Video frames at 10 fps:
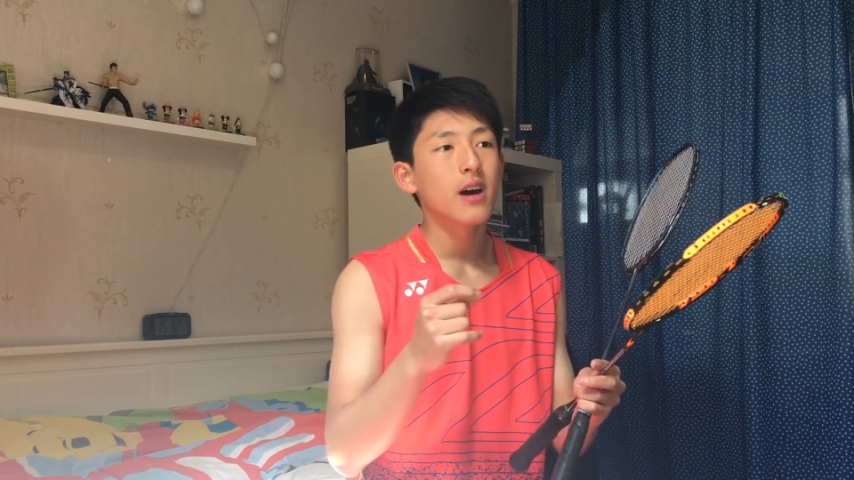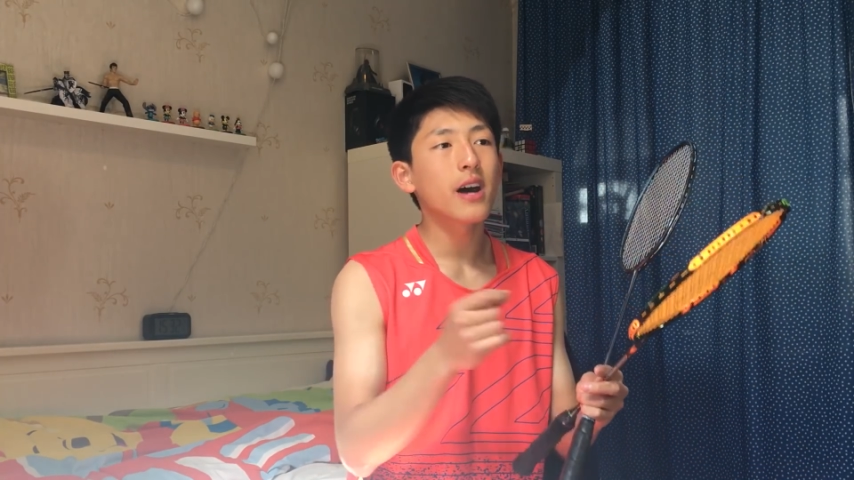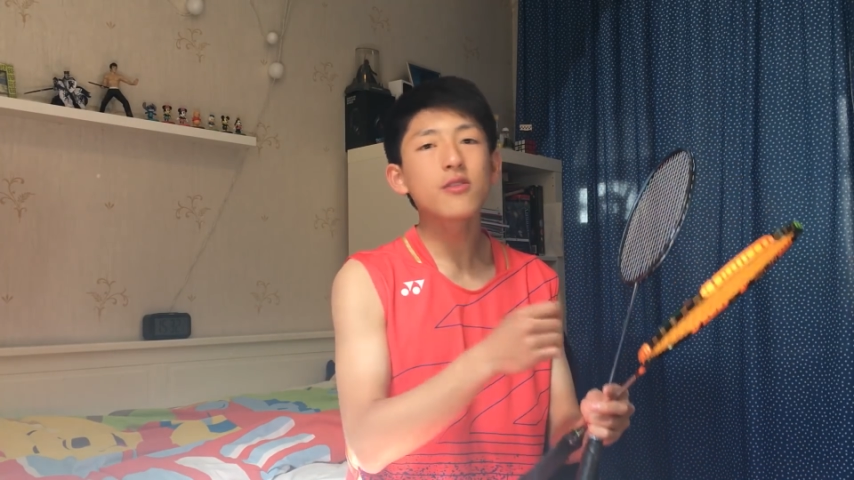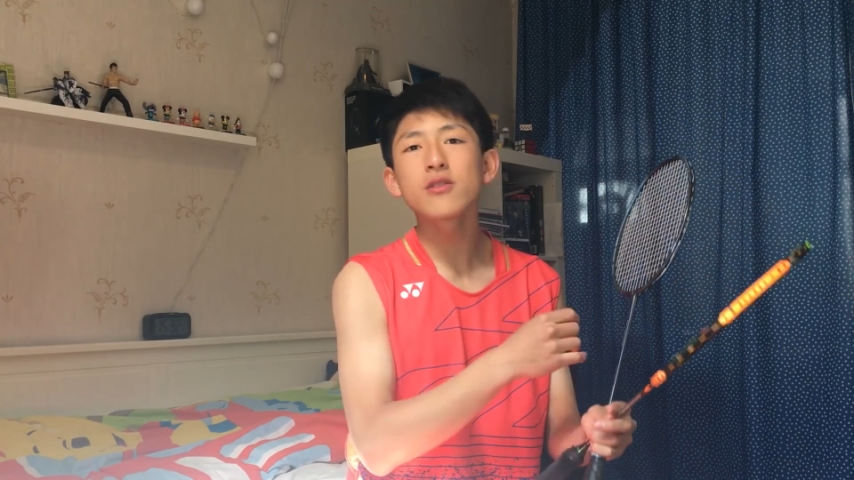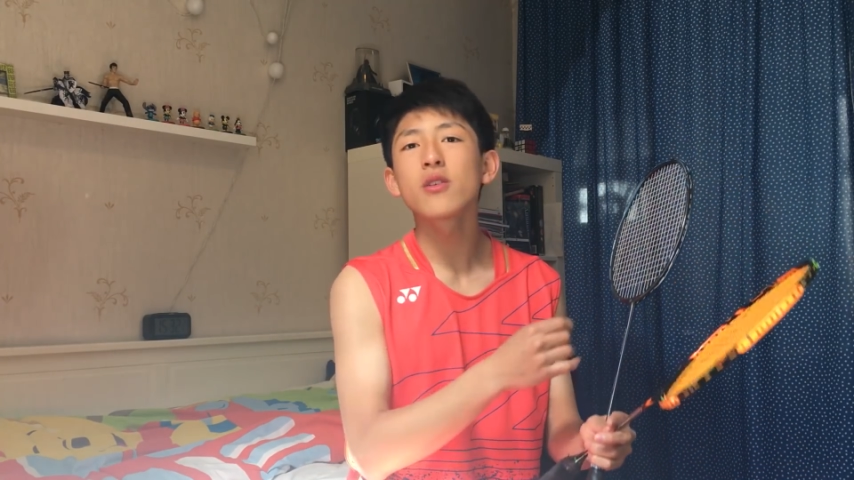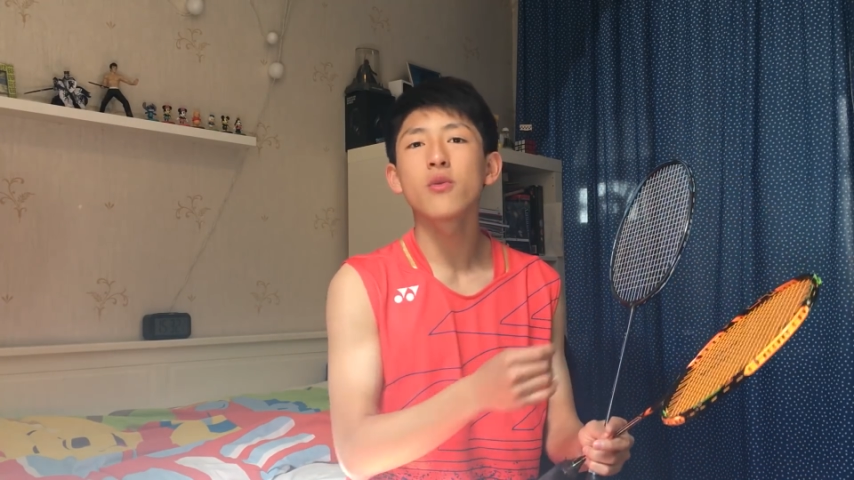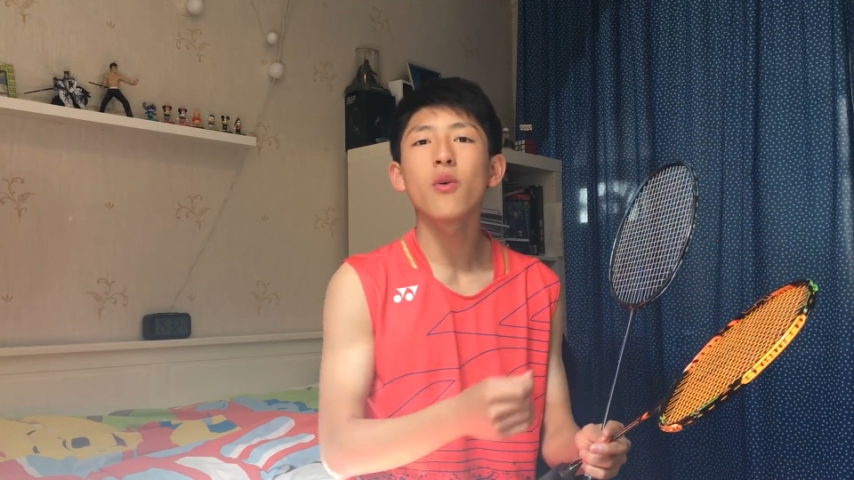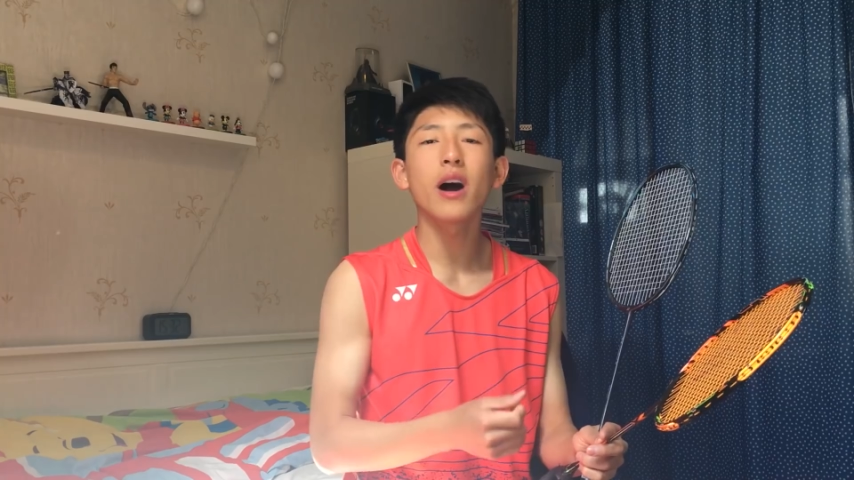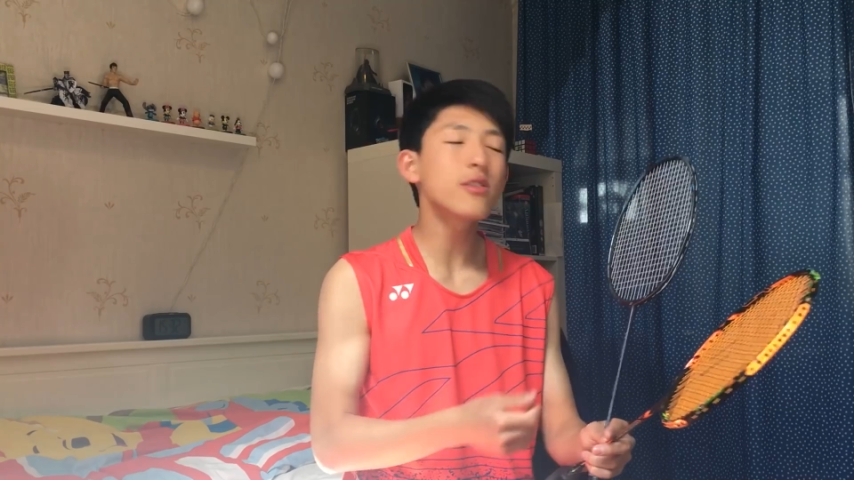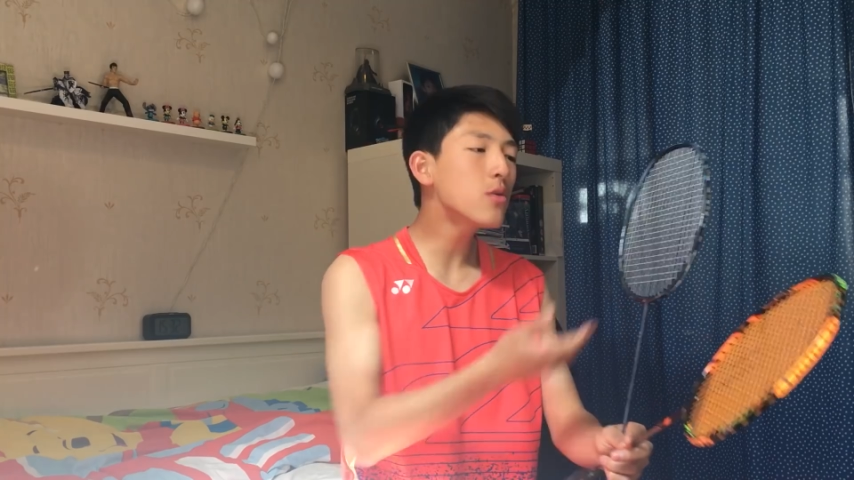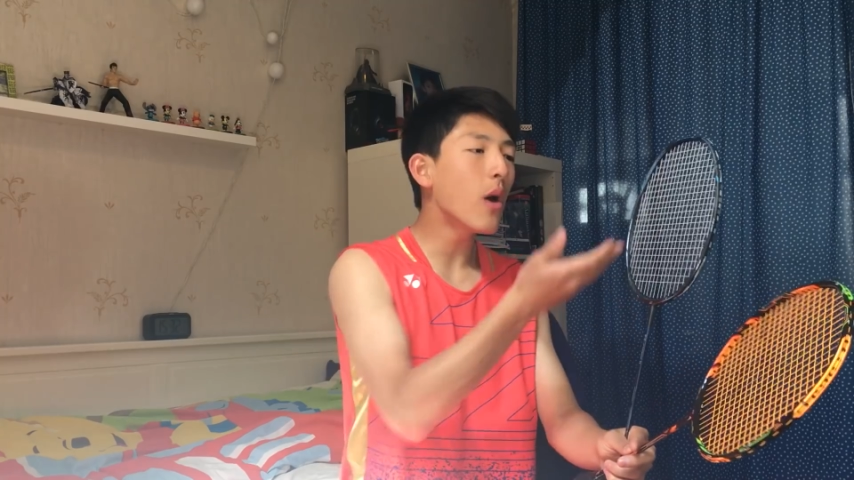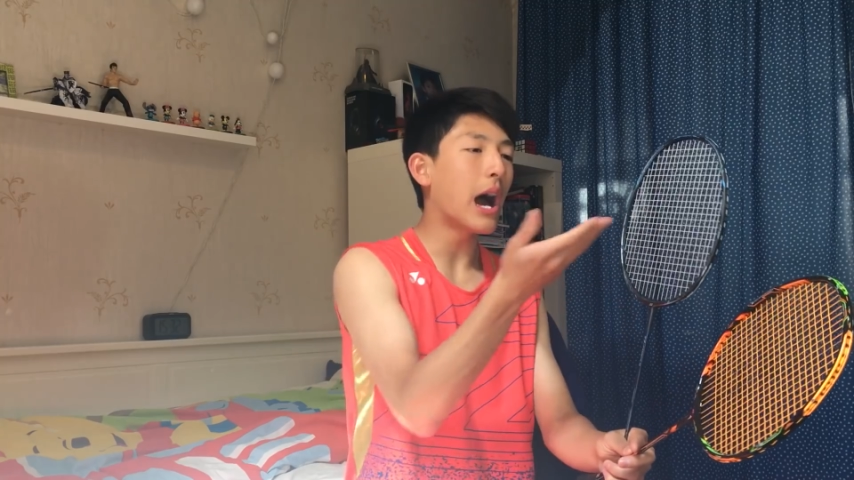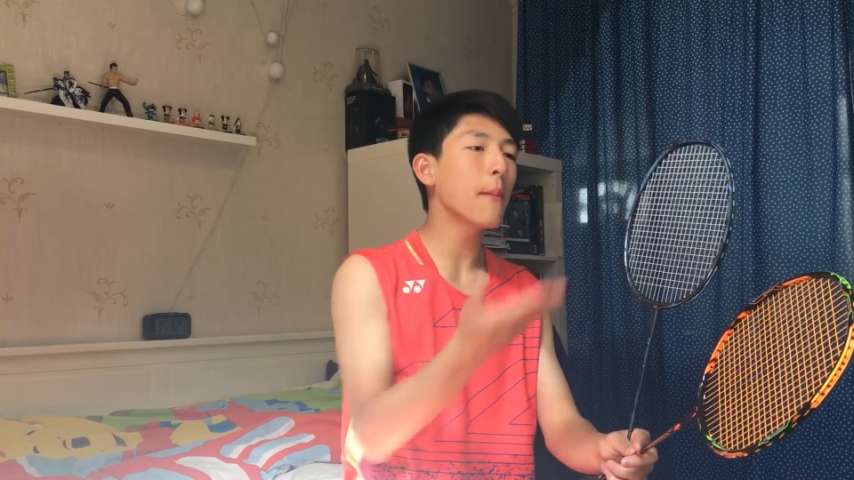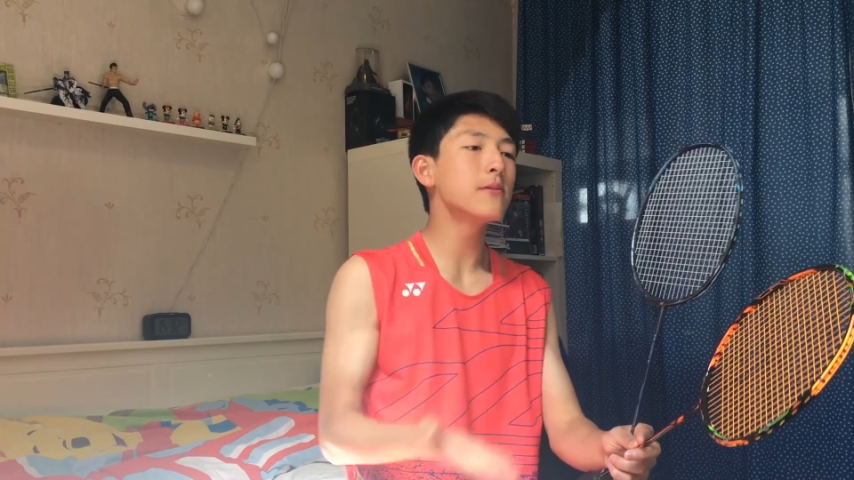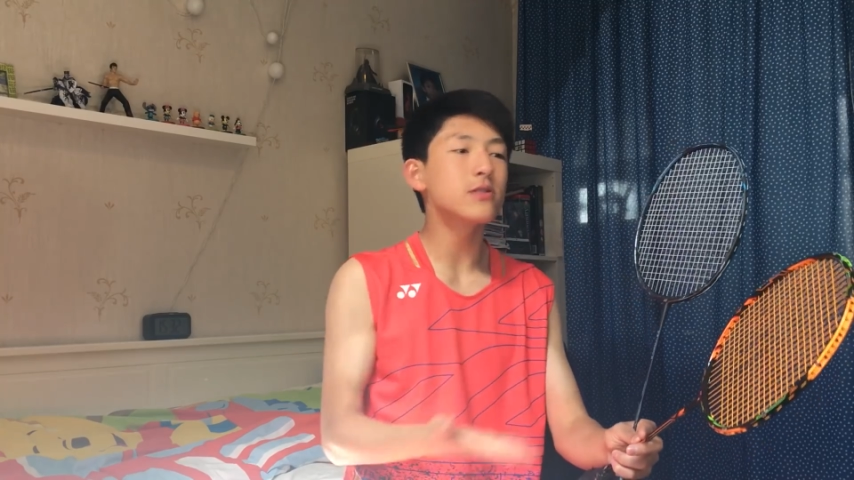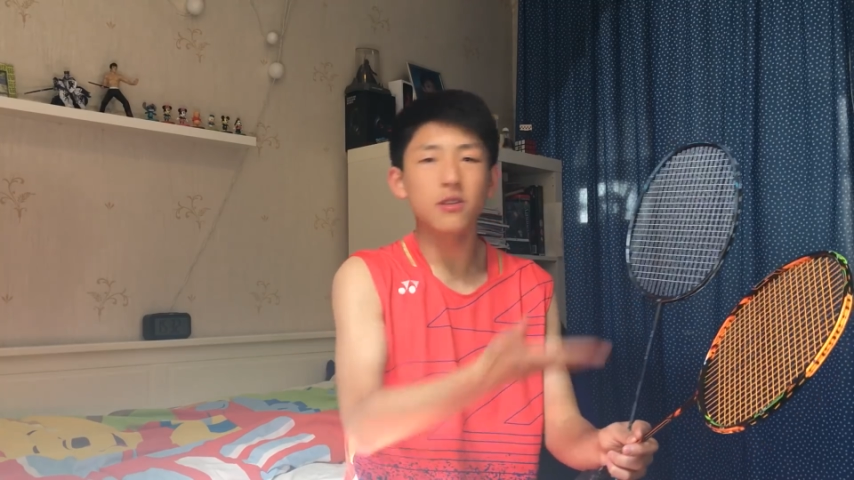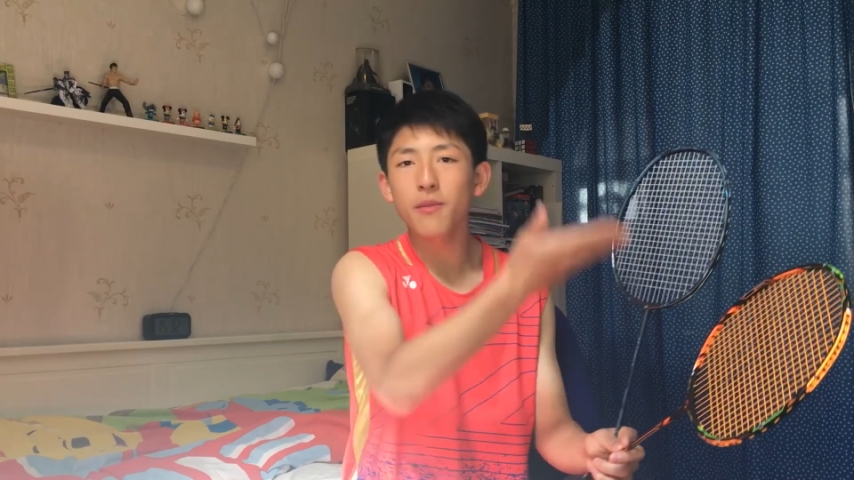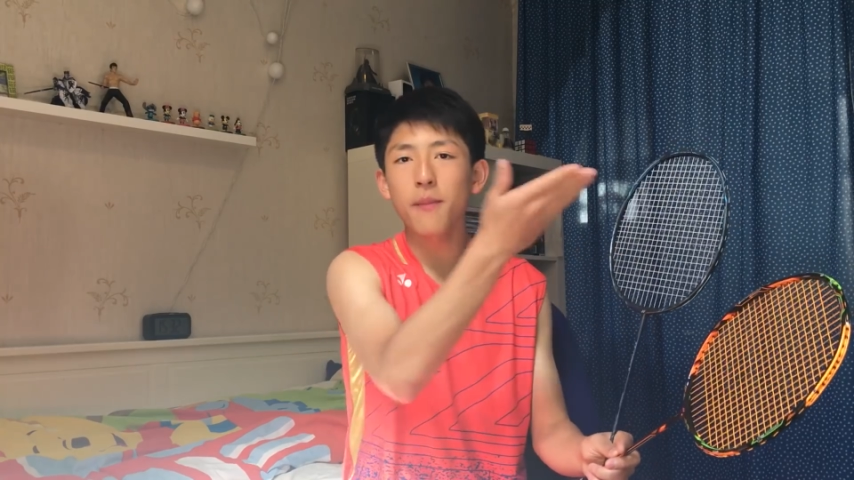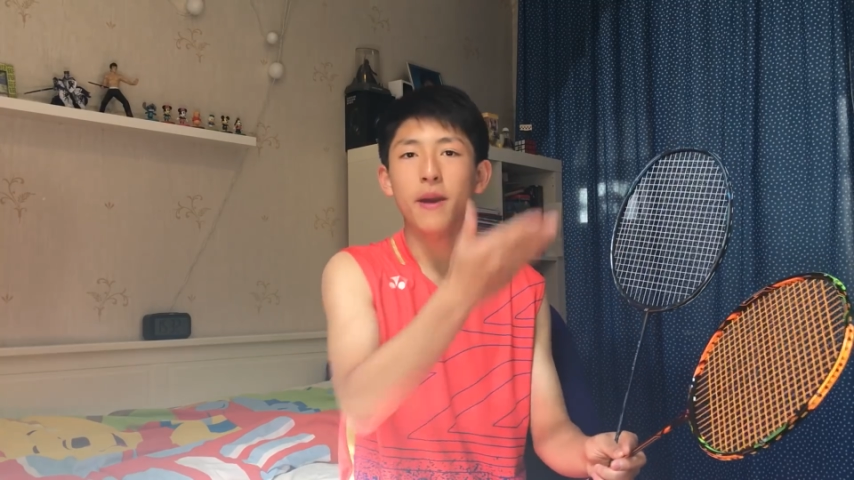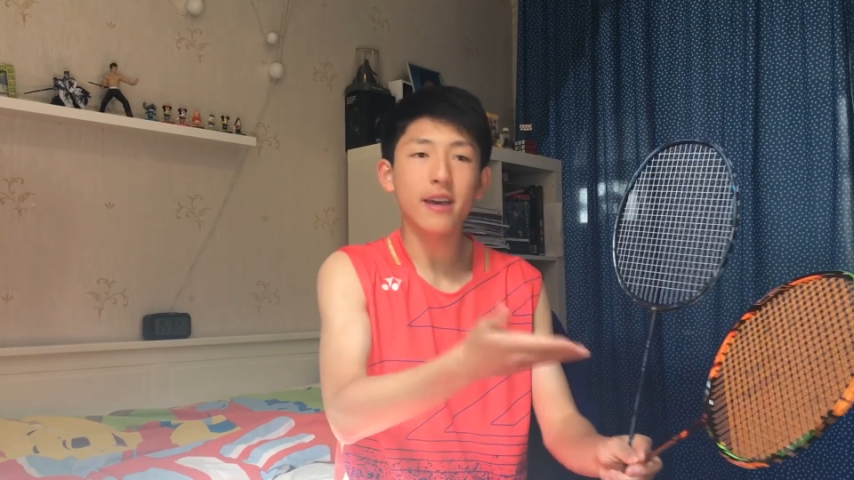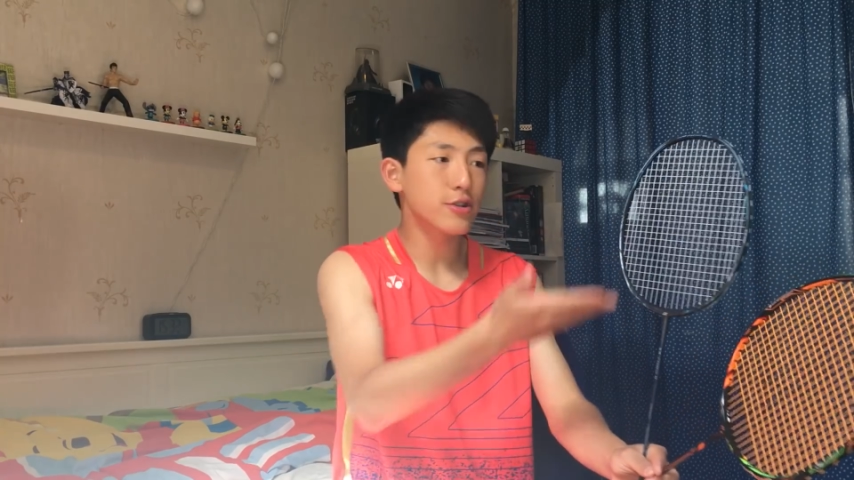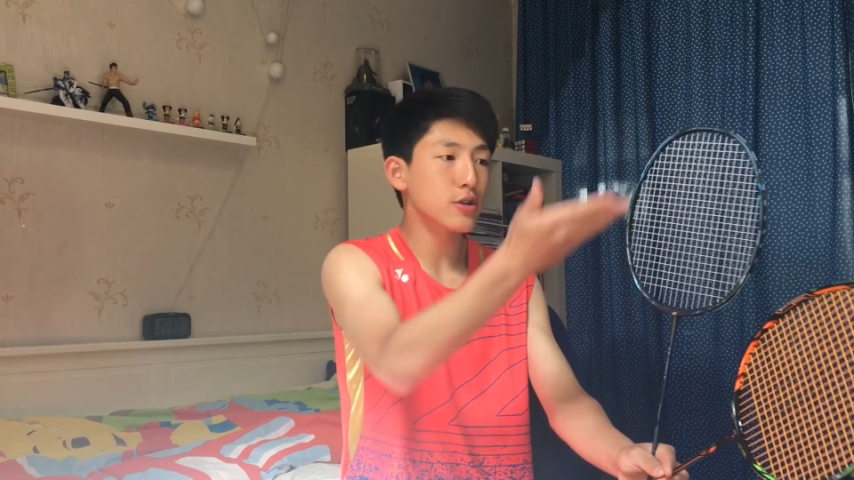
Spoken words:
I don't know what happens to the matte paint.